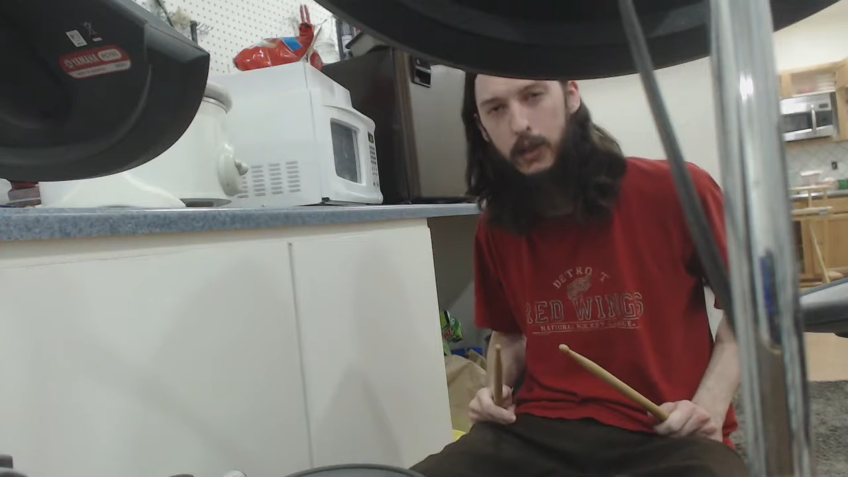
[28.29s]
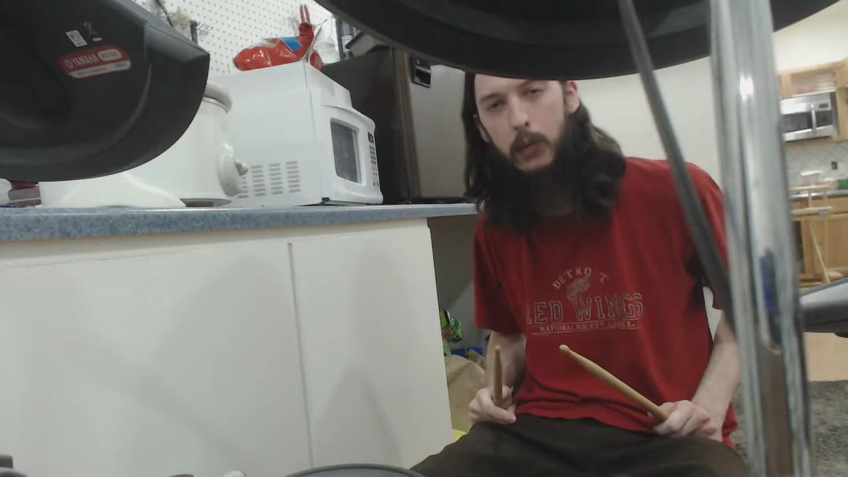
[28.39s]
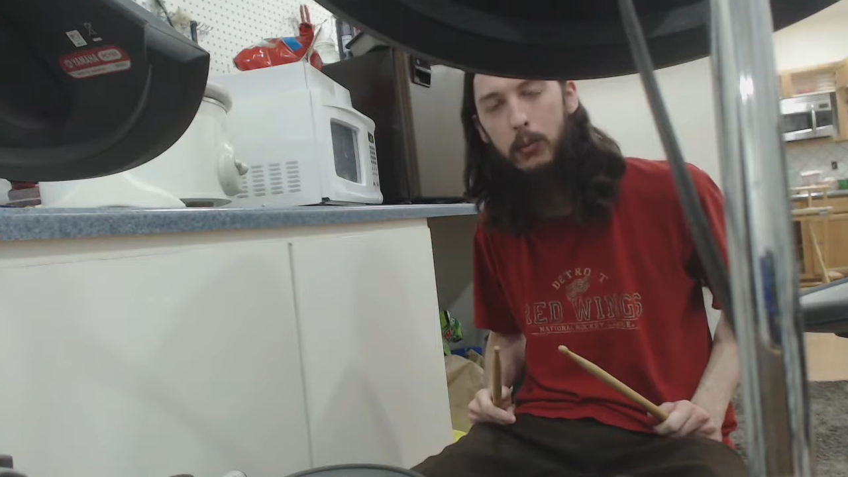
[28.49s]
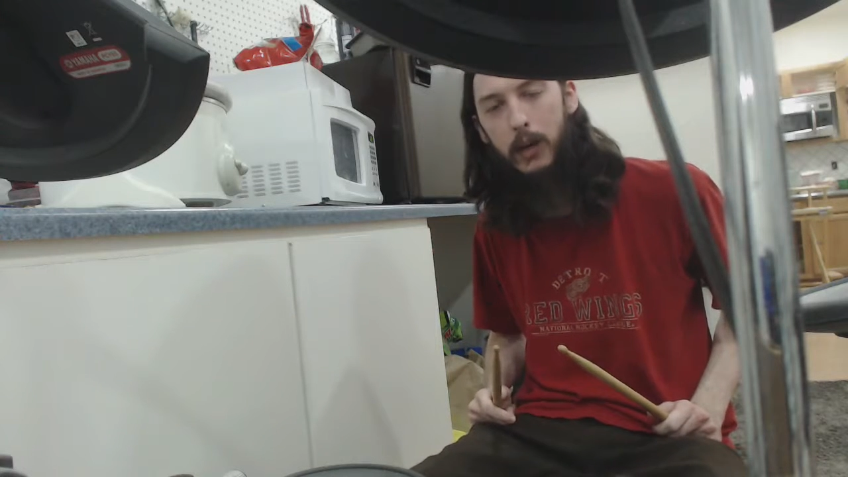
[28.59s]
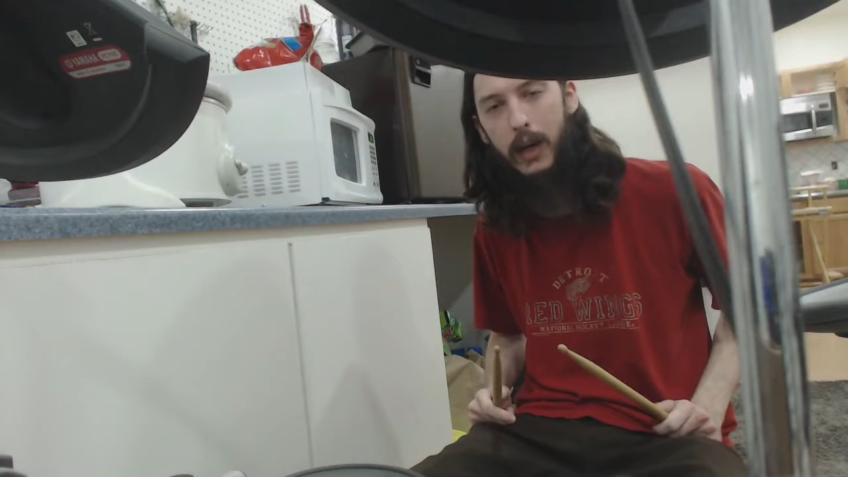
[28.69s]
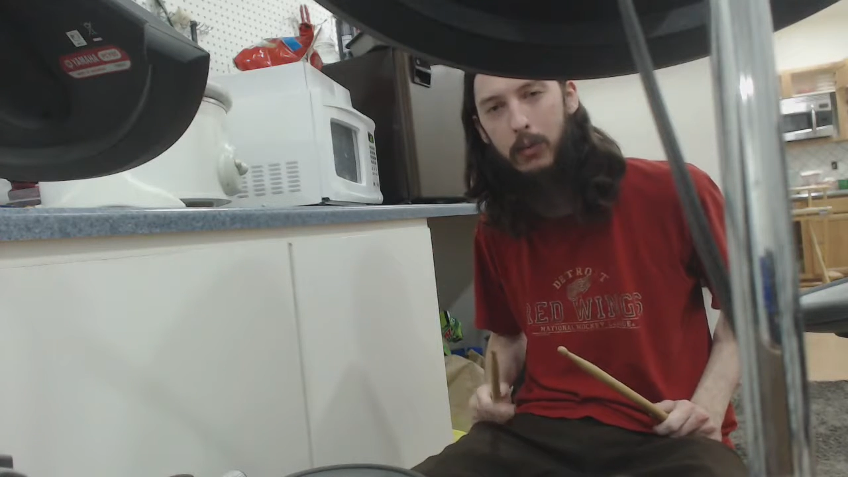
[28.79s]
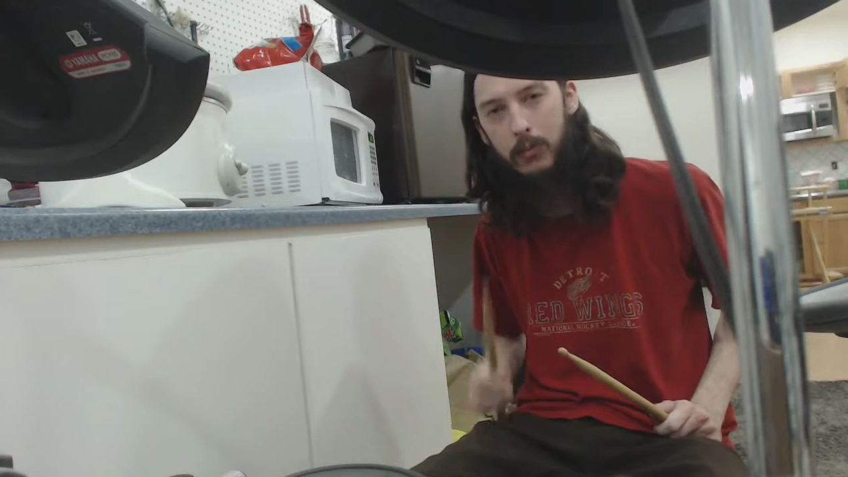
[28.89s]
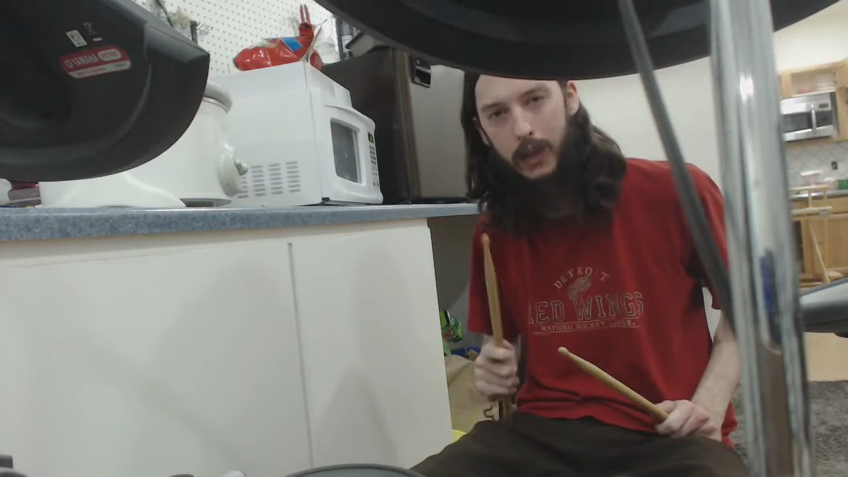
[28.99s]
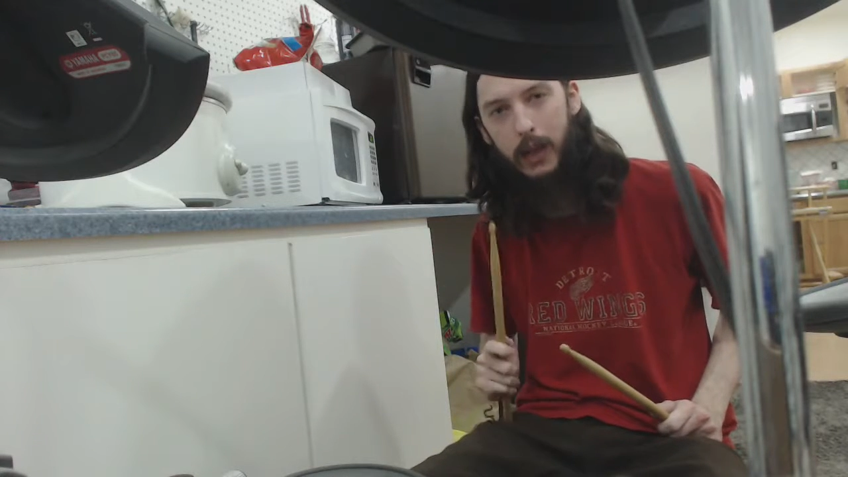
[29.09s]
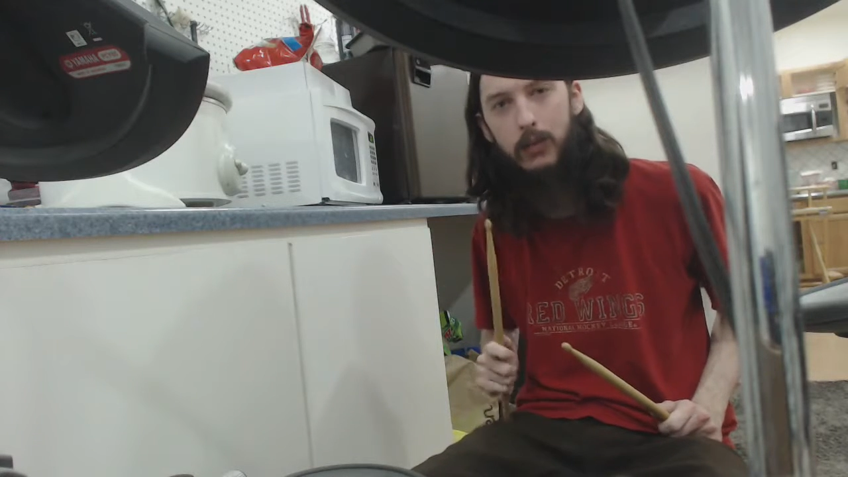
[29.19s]
coming by,
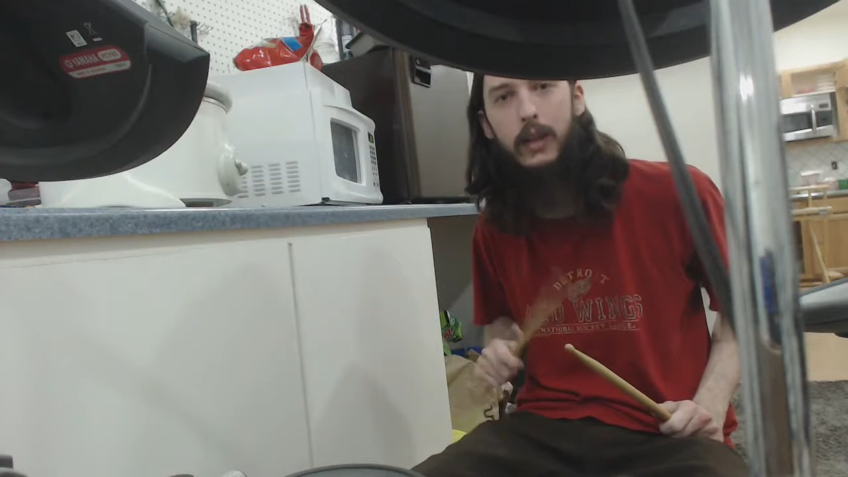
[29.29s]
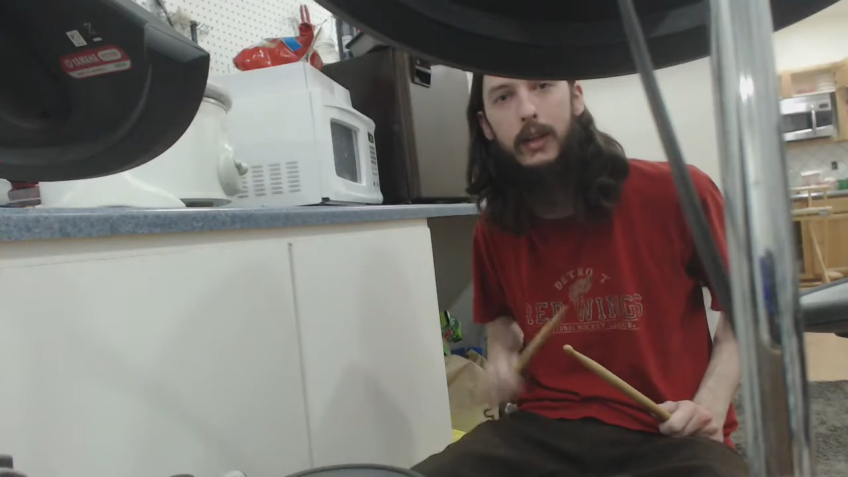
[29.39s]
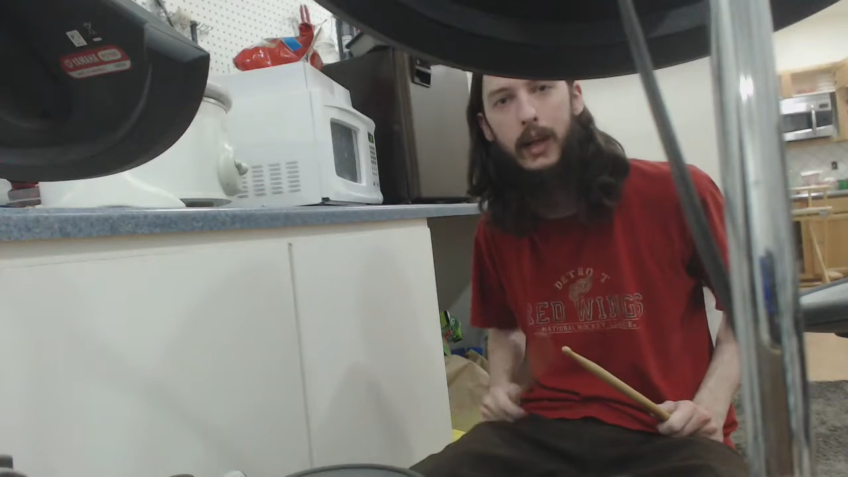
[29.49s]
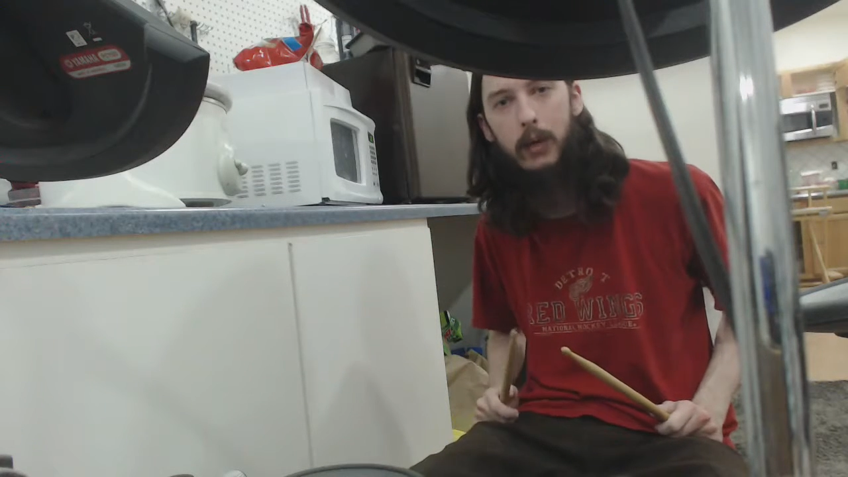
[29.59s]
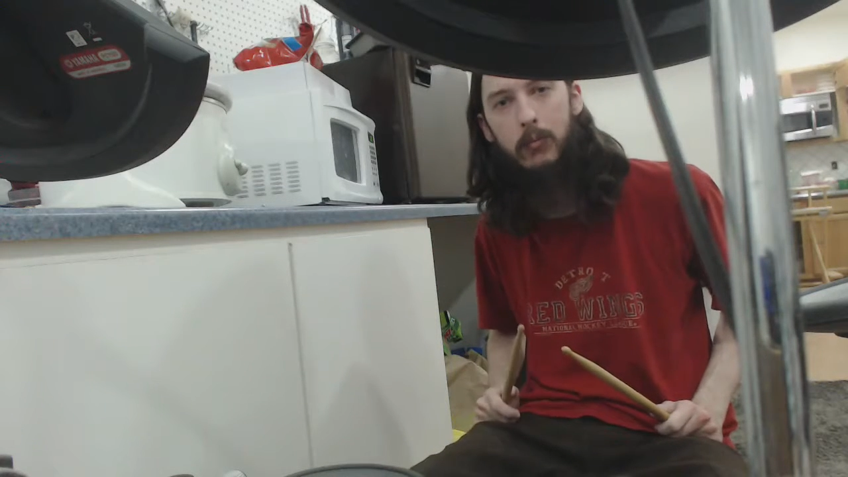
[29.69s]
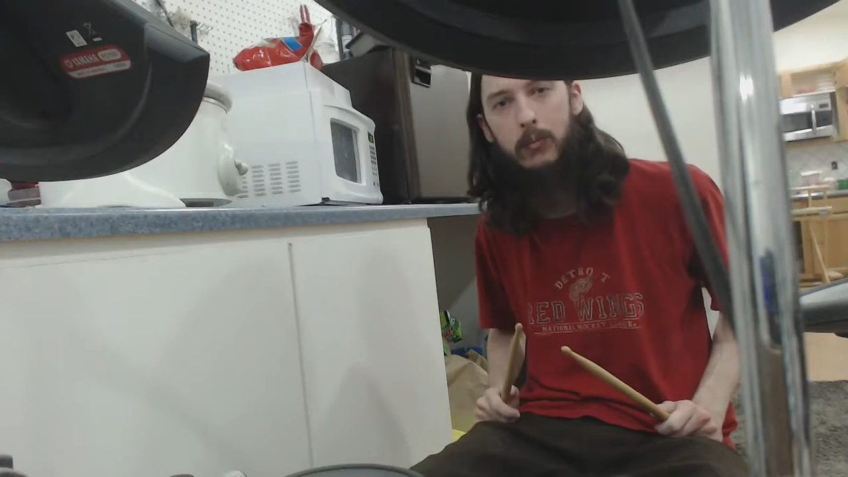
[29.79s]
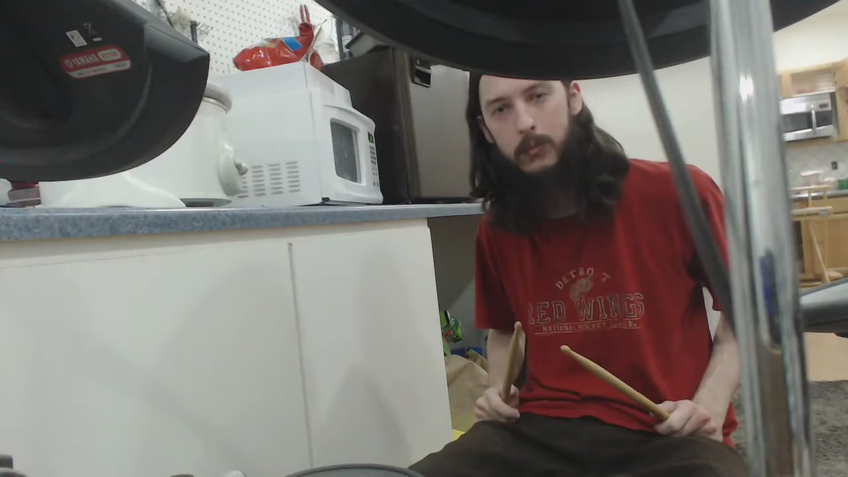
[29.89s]
have a good day.